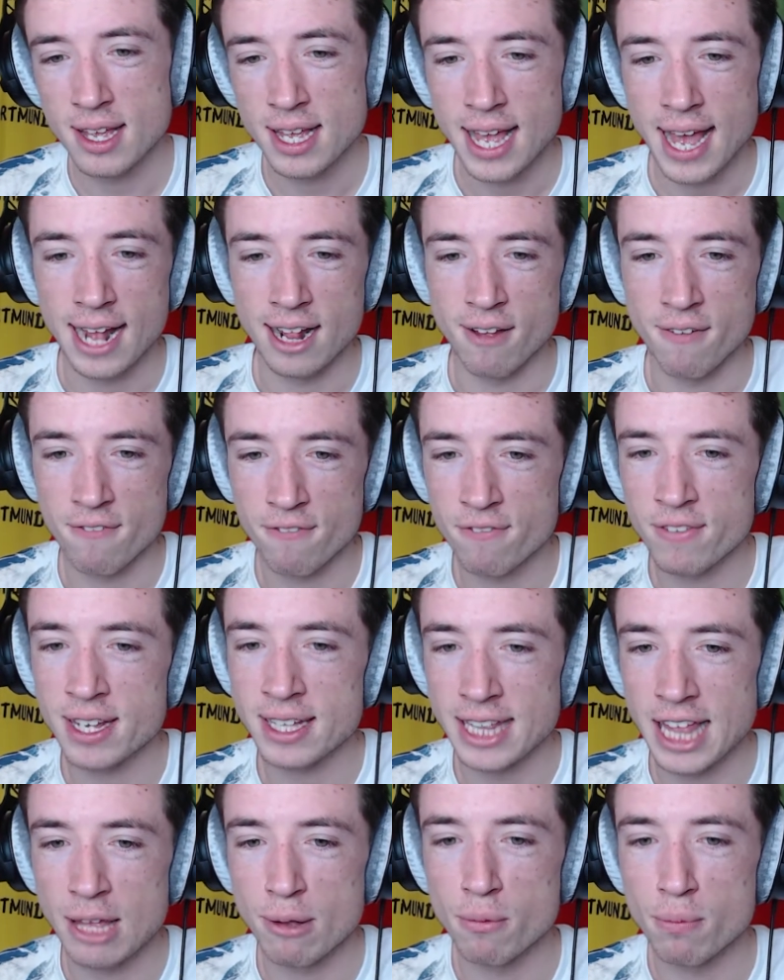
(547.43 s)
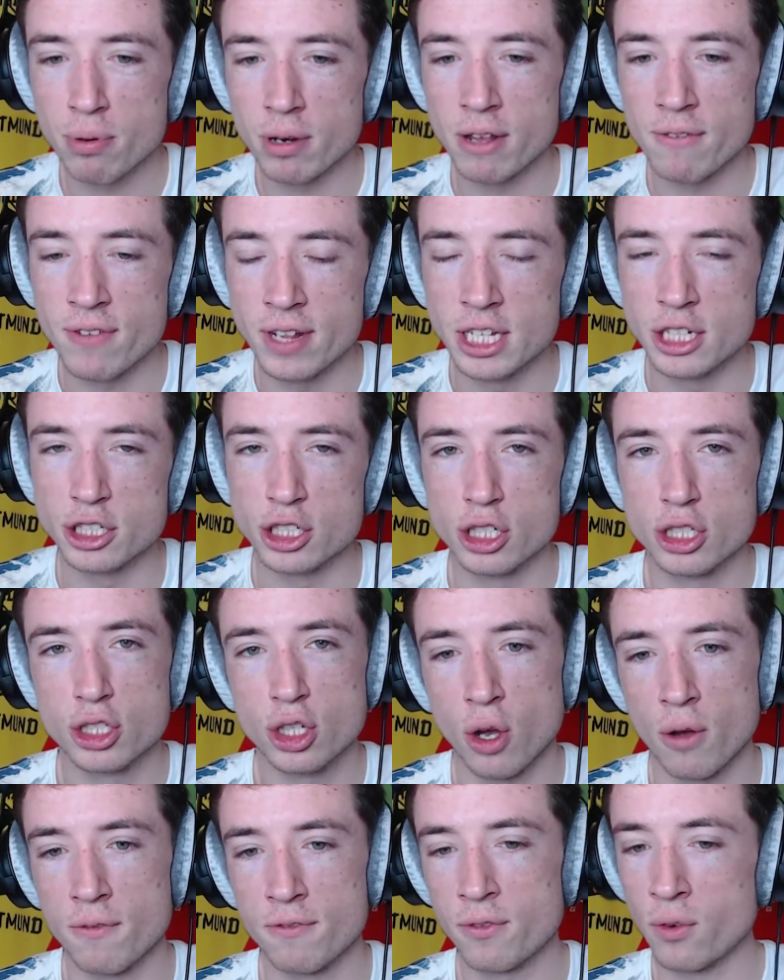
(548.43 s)
And I think they will probably finish
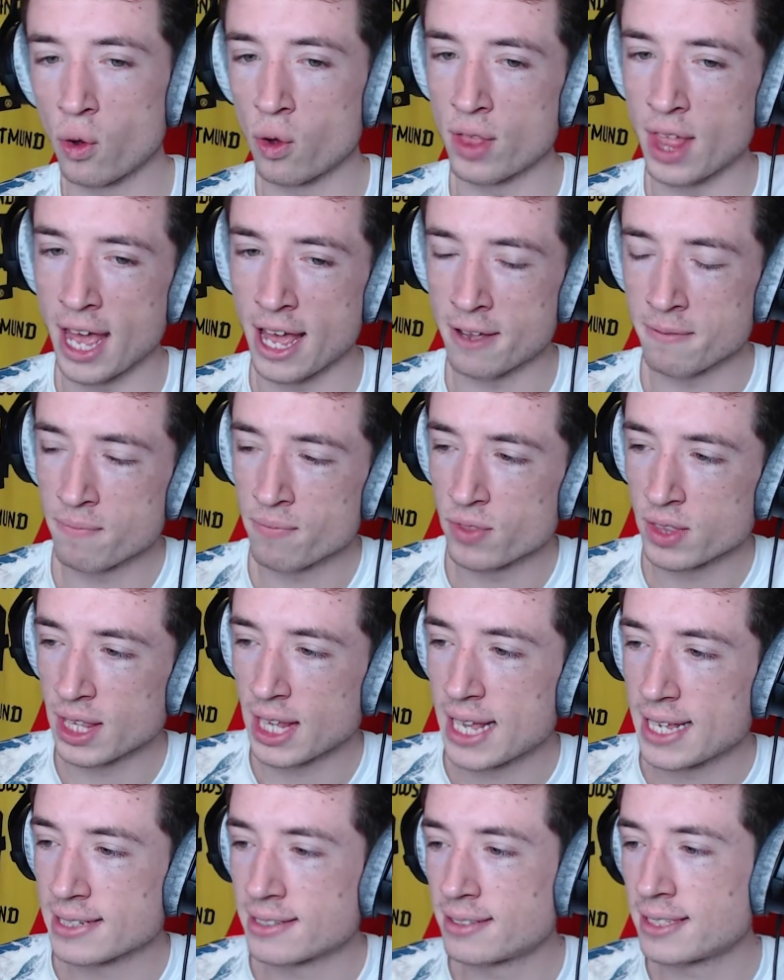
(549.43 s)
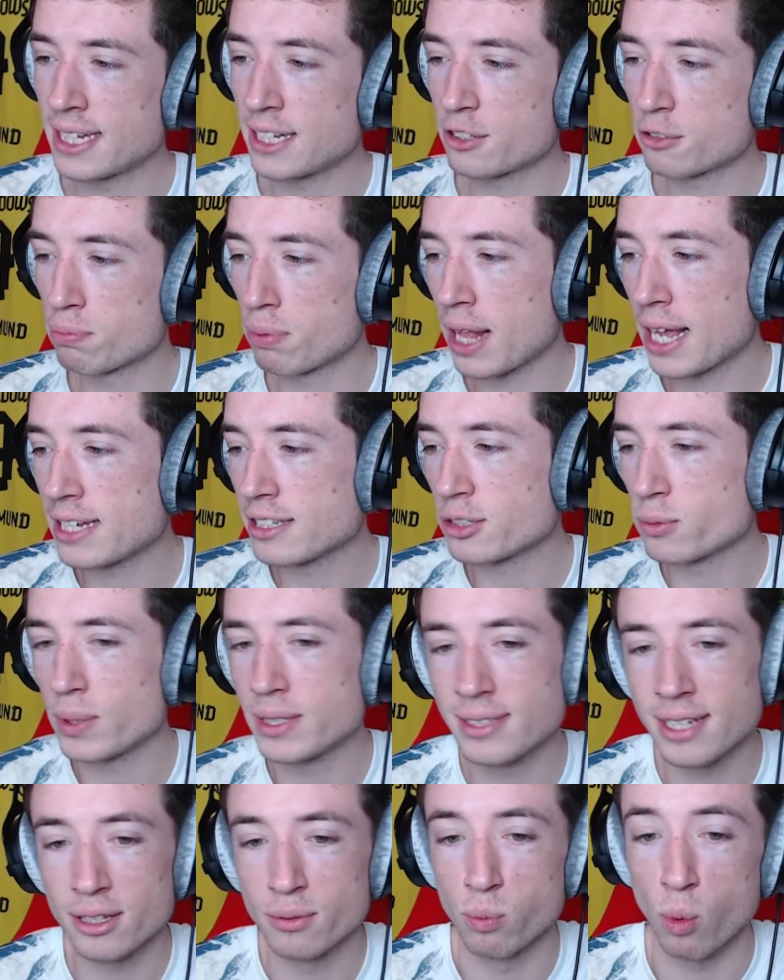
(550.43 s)
top 4 there. 6th place, we
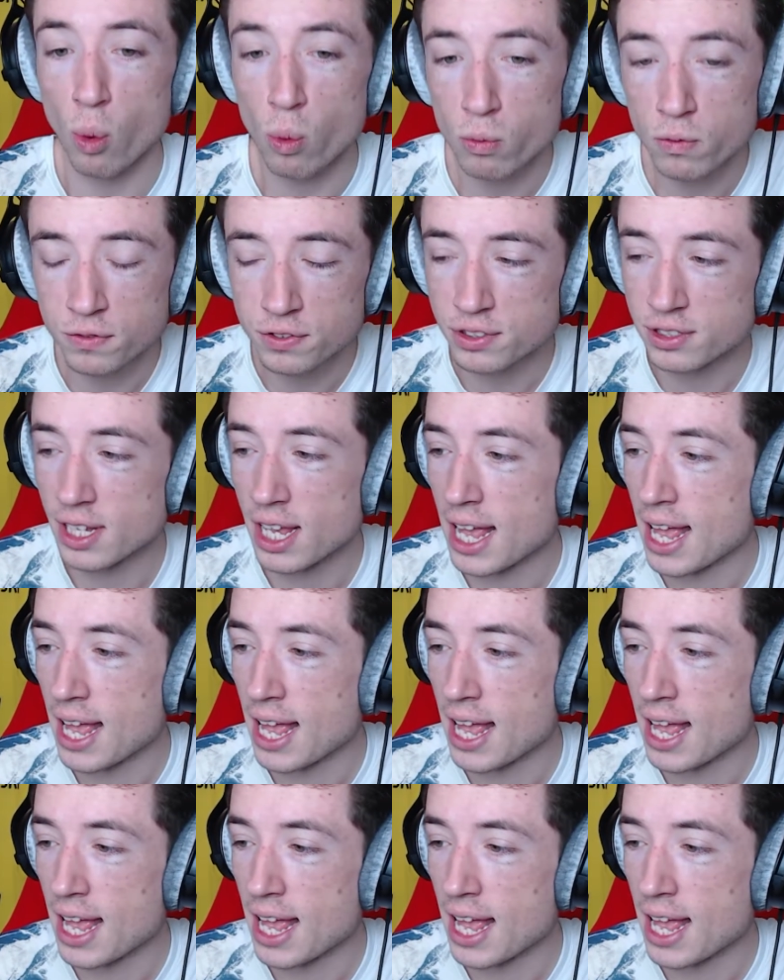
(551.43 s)
said Wolves.